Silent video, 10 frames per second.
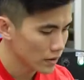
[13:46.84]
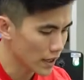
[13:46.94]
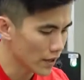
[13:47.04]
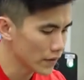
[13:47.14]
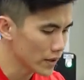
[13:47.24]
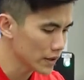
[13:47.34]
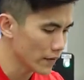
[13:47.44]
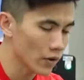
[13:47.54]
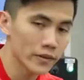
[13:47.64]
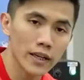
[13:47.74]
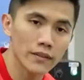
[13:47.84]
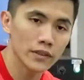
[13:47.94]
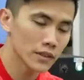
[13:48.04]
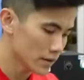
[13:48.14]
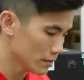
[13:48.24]
cover, Teflon
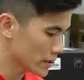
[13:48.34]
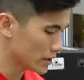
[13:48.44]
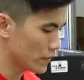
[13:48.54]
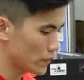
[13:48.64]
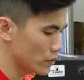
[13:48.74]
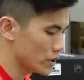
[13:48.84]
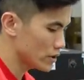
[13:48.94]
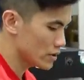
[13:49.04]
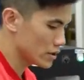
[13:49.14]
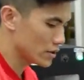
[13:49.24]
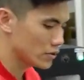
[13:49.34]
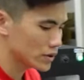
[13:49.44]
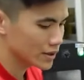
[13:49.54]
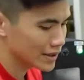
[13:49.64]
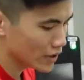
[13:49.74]
cover, because if you just
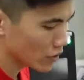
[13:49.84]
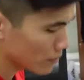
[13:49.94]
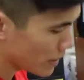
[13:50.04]
use the silicone